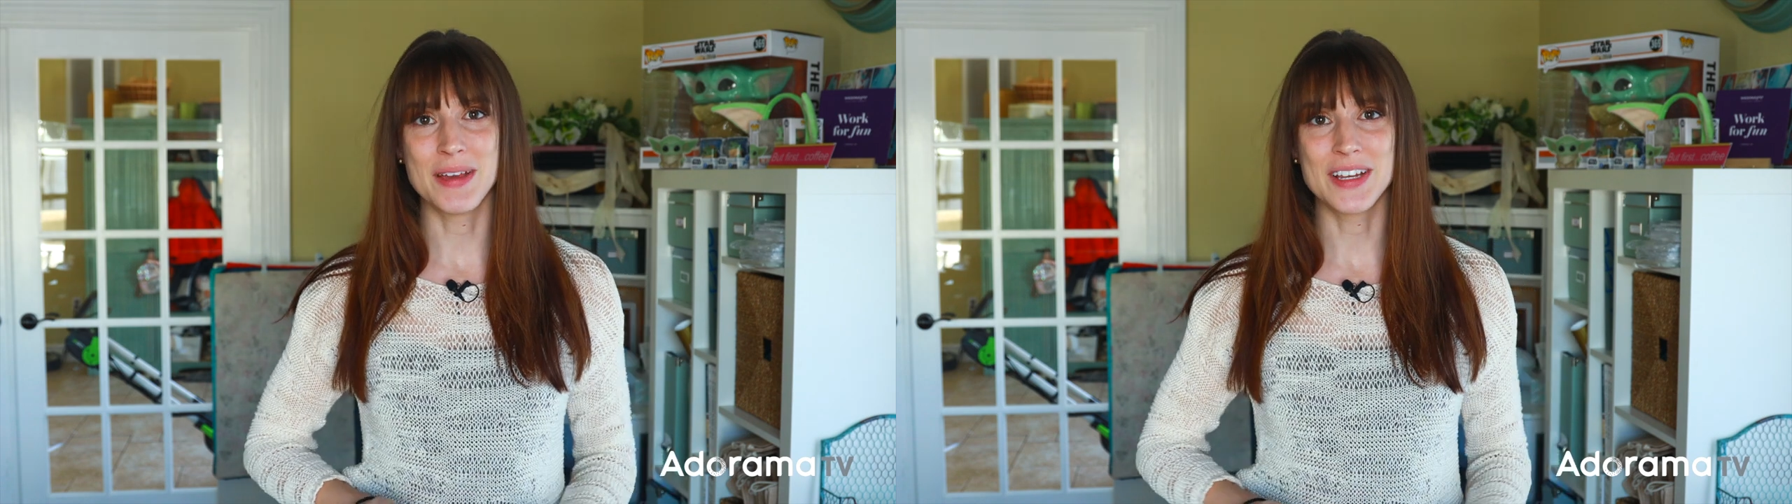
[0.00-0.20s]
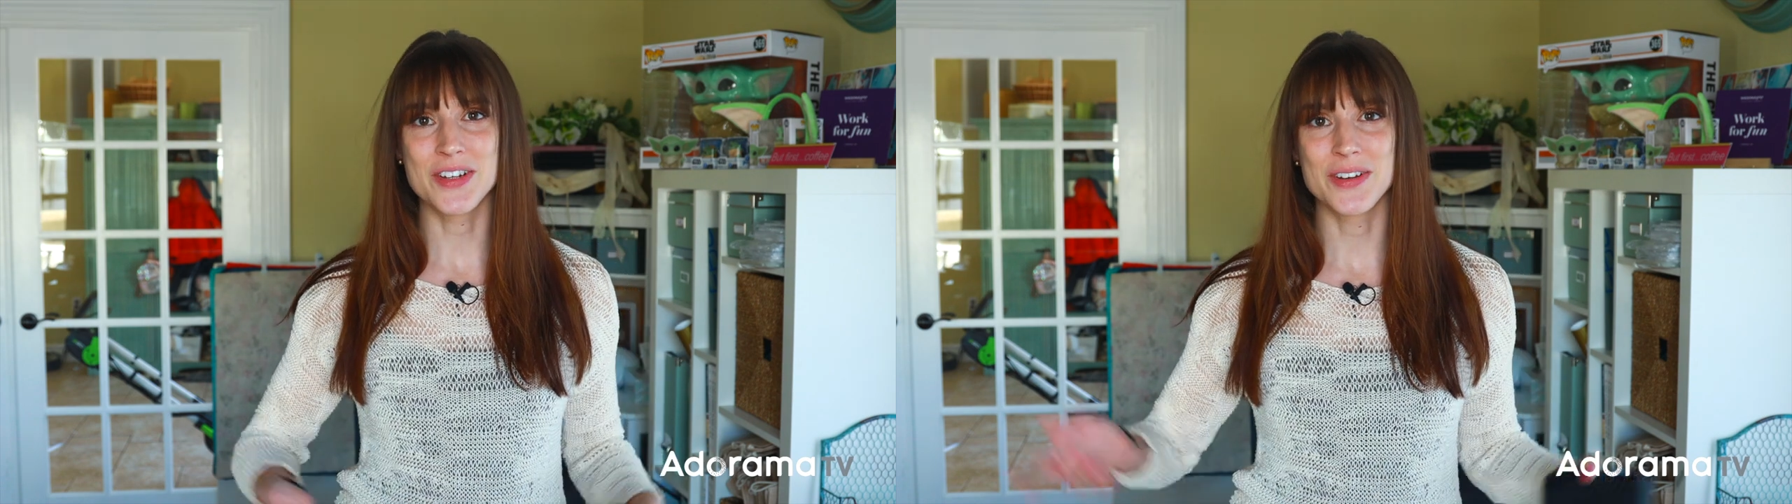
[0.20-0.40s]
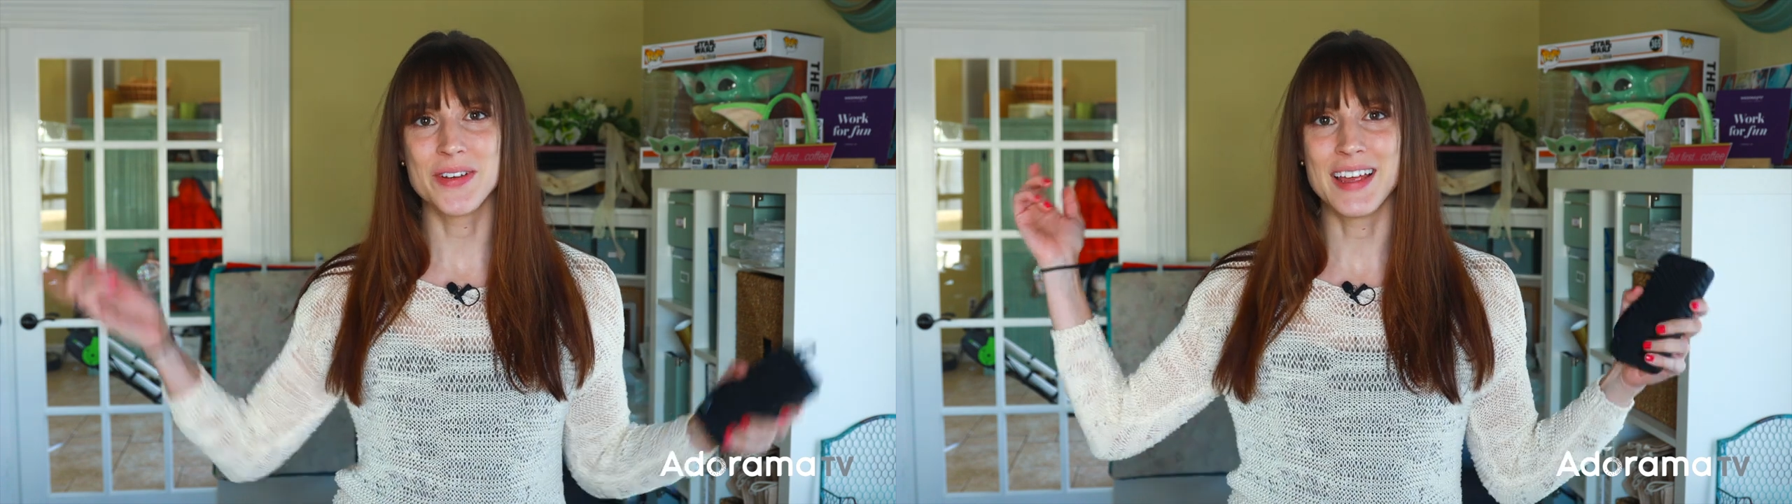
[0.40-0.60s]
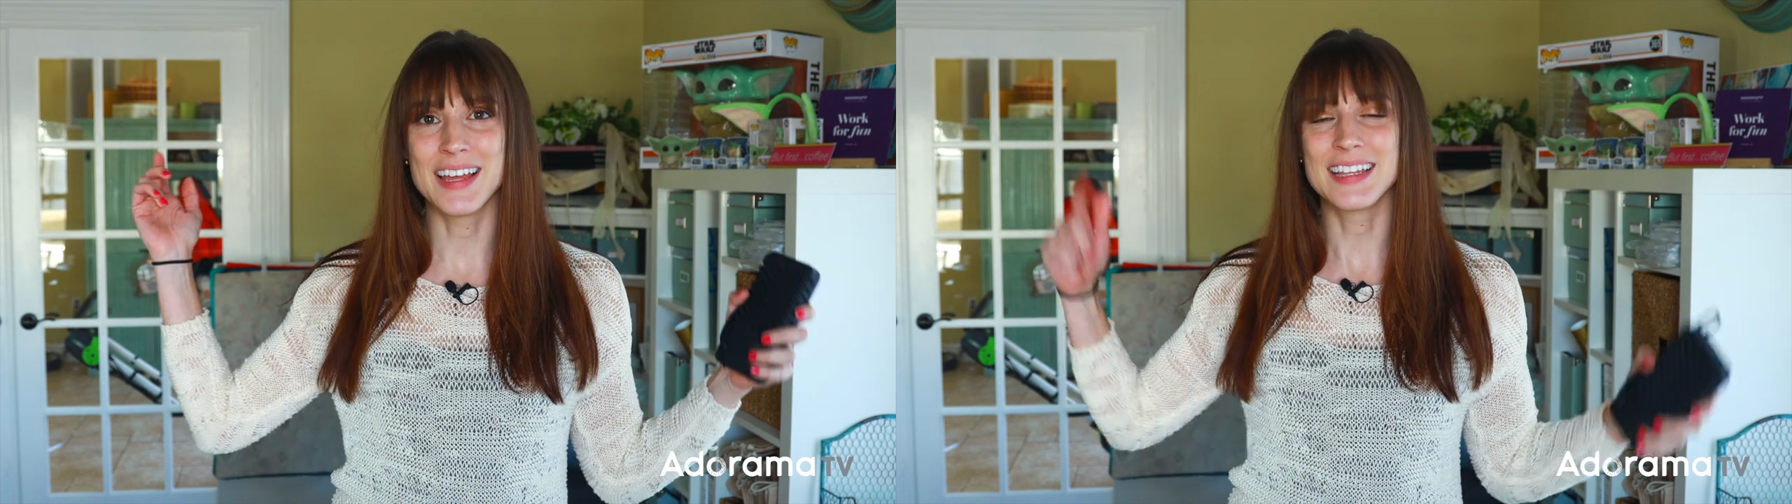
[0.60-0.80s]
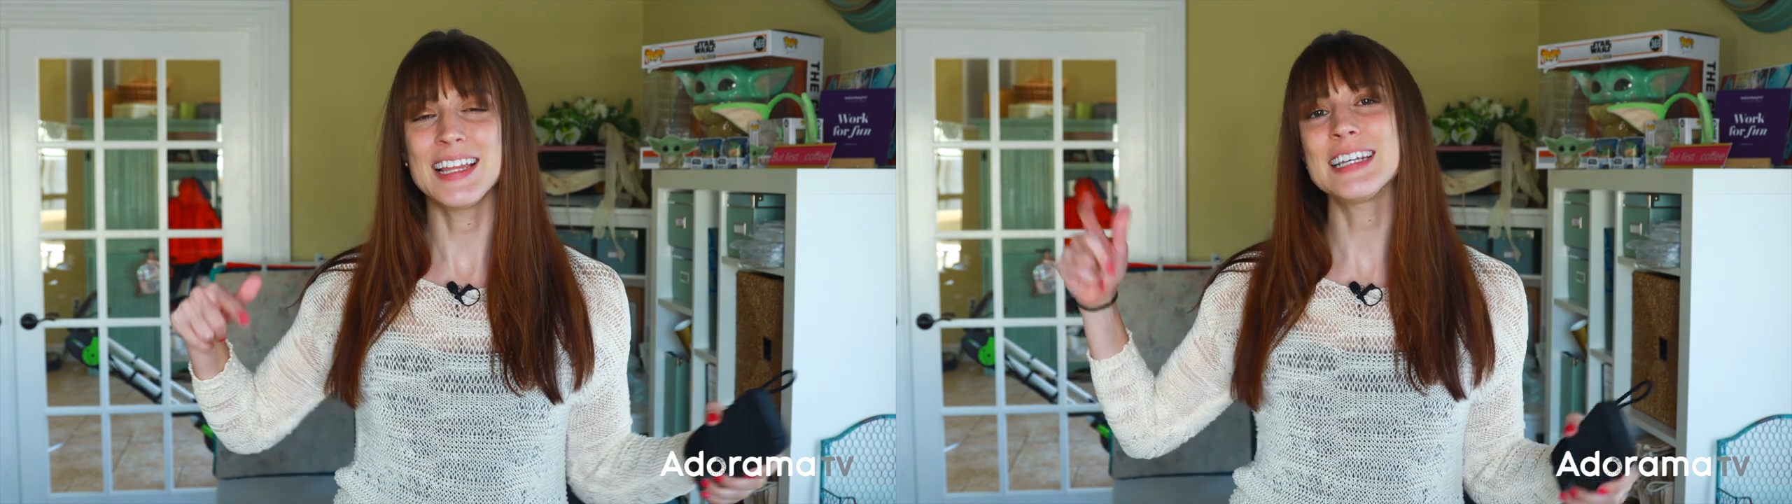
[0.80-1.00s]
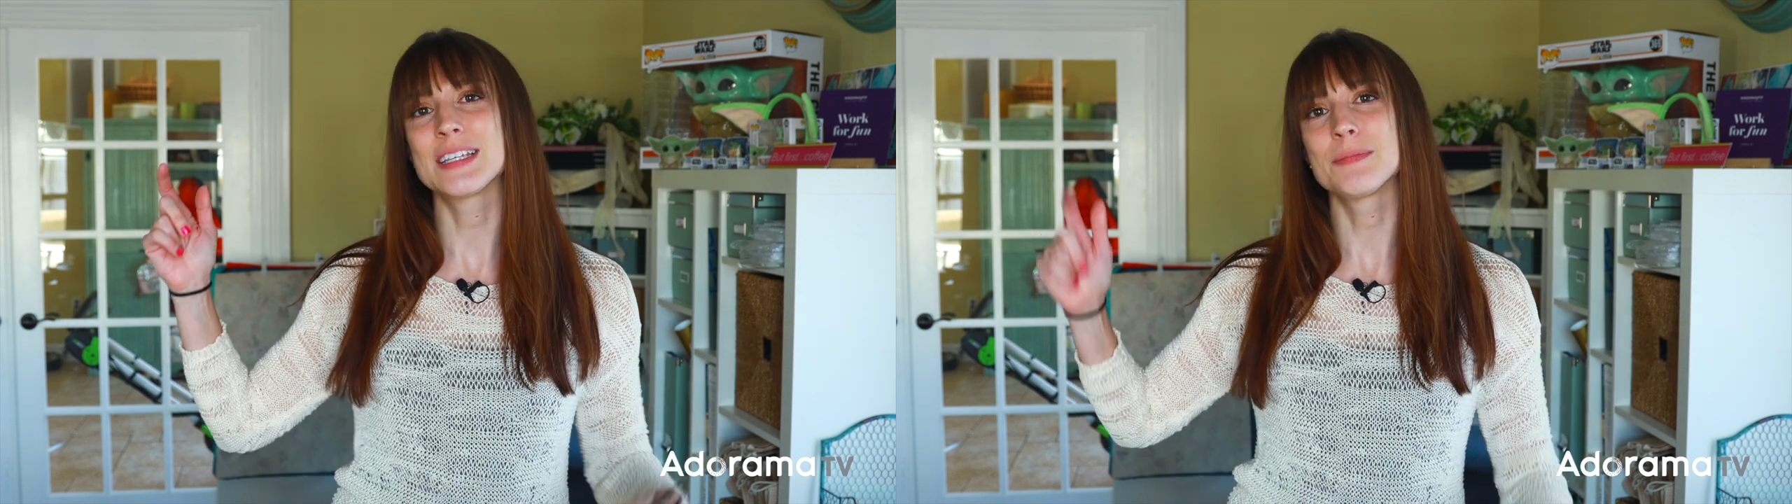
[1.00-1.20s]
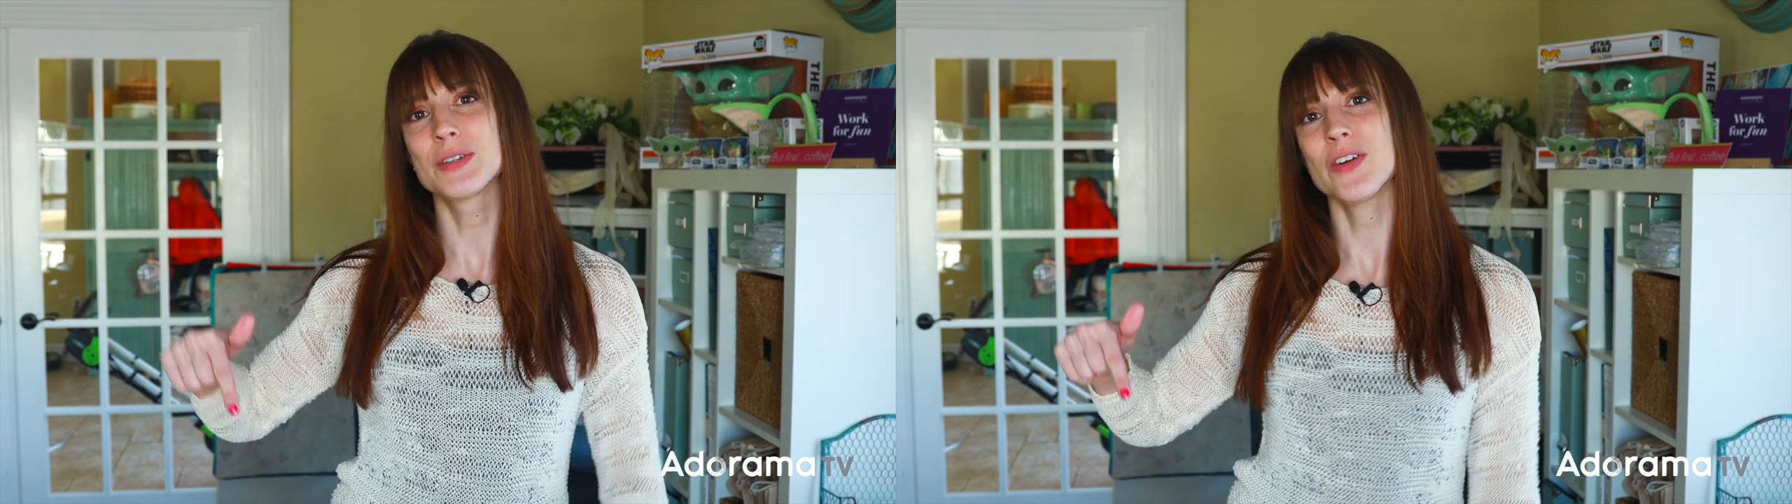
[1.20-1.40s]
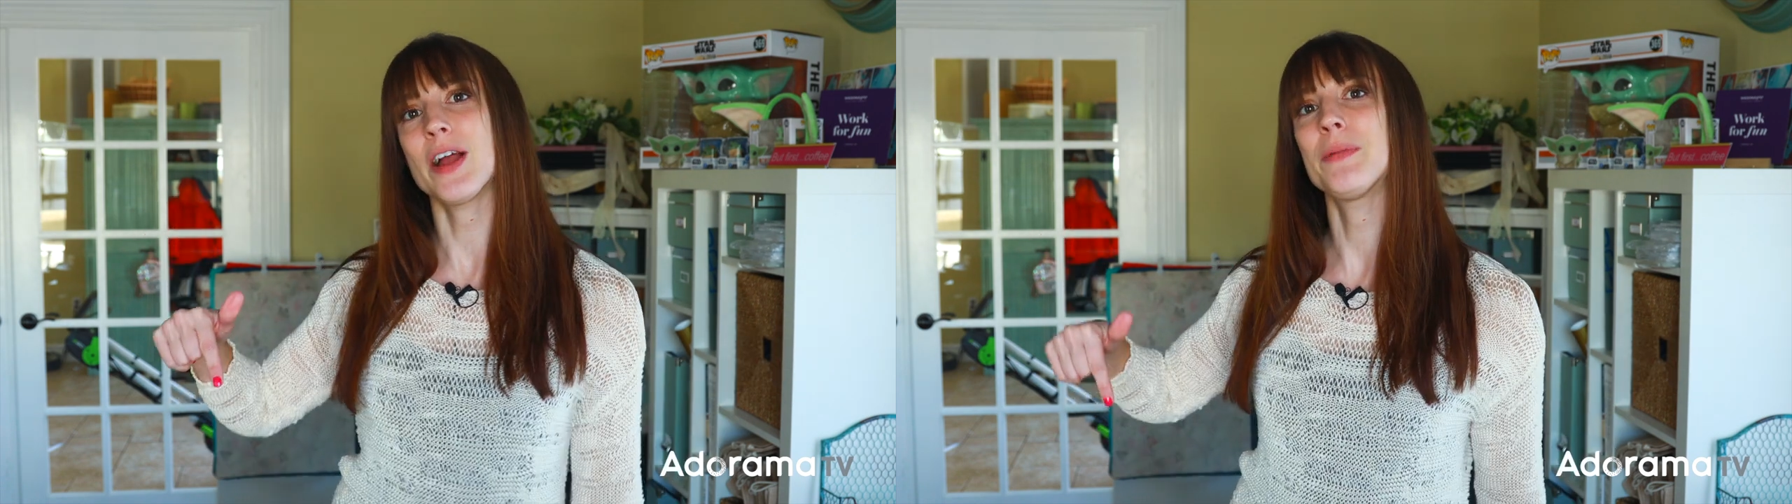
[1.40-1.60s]
Make sure you hit like,
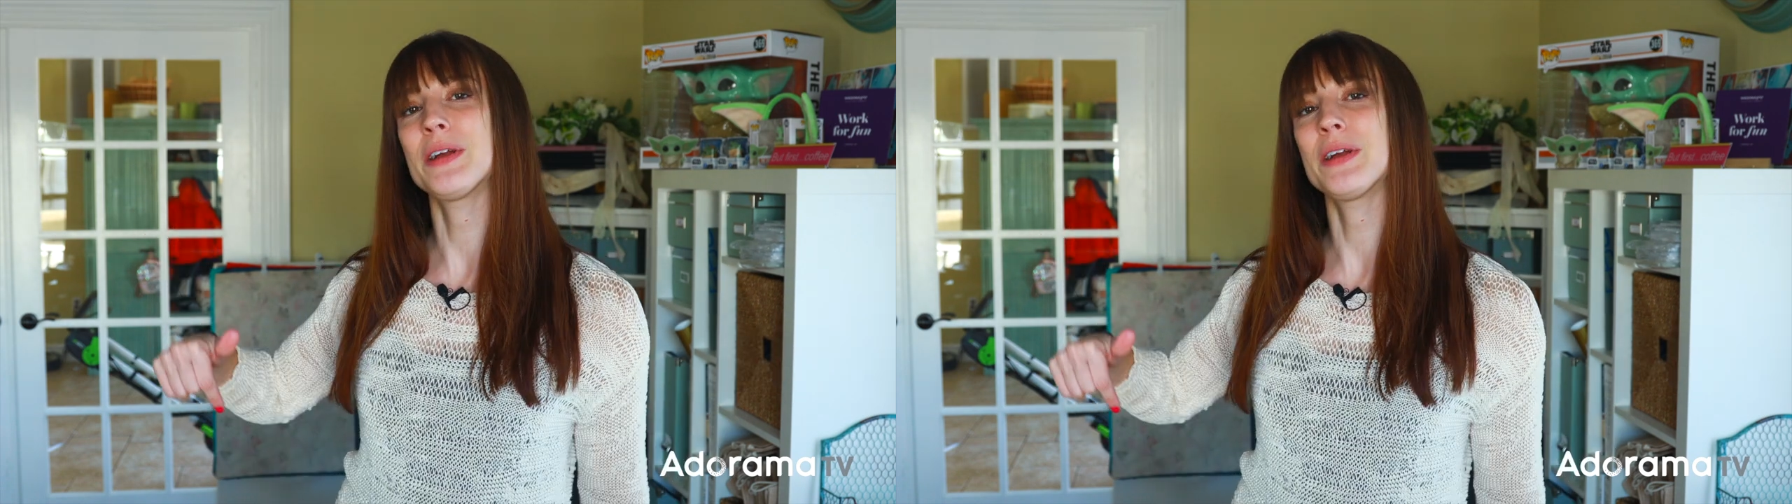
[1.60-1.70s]
subscribe,